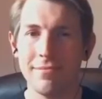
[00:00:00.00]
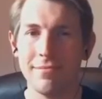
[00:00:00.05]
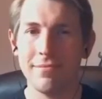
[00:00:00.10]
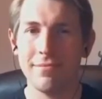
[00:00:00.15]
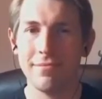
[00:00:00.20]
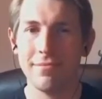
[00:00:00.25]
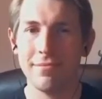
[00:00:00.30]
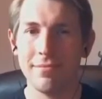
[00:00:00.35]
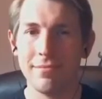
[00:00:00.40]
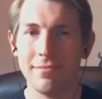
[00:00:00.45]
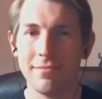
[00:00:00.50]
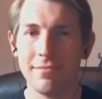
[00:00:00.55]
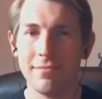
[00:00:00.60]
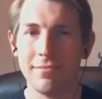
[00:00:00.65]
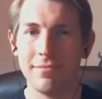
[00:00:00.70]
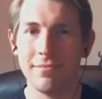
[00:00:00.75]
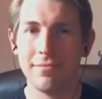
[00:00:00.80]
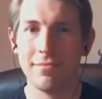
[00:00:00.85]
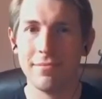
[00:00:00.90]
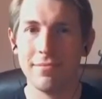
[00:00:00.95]

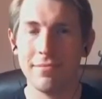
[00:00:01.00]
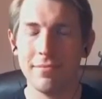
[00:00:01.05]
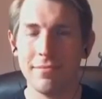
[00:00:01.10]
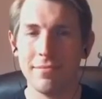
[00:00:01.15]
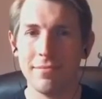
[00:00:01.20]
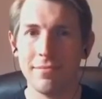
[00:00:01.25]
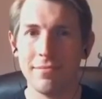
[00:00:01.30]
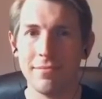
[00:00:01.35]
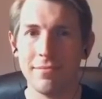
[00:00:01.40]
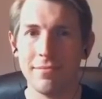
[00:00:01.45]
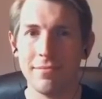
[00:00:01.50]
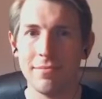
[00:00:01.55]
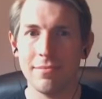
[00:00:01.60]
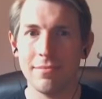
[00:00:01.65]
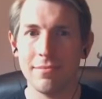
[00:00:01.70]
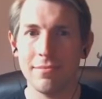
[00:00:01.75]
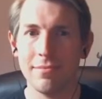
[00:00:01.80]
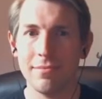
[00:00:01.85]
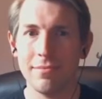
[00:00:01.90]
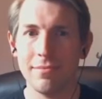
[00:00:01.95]

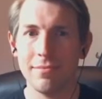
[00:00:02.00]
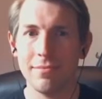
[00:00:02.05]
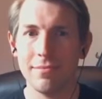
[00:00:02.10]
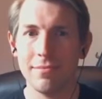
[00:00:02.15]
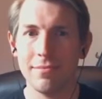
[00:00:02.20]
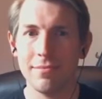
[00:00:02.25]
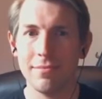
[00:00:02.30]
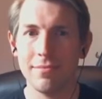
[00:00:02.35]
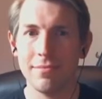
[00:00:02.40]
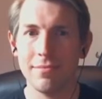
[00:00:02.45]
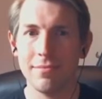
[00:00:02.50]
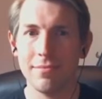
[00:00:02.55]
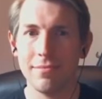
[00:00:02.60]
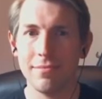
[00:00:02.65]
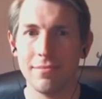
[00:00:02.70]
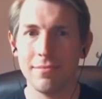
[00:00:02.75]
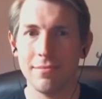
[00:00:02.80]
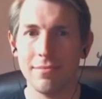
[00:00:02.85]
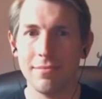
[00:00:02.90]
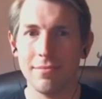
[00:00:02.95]

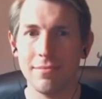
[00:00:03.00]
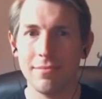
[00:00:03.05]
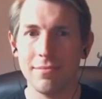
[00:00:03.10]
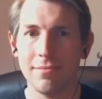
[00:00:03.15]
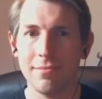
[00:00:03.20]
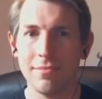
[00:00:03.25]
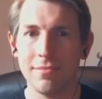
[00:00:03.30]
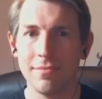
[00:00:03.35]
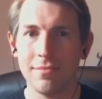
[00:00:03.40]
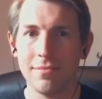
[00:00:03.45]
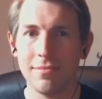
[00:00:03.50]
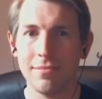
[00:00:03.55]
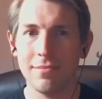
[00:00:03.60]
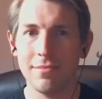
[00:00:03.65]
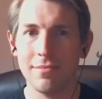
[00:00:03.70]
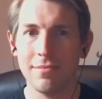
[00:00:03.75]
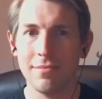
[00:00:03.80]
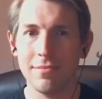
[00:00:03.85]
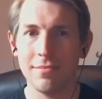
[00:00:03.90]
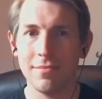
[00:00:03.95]

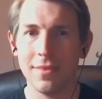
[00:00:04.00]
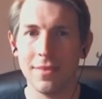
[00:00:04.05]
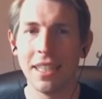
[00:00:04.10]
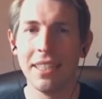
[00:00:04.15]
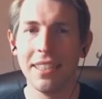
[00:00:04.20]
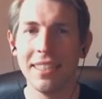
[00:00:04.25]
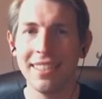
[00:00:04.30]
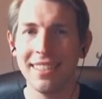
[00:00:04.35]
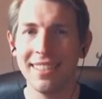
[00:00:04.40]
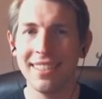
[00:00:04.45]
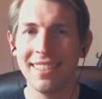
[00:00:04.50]
This person isn't speaking.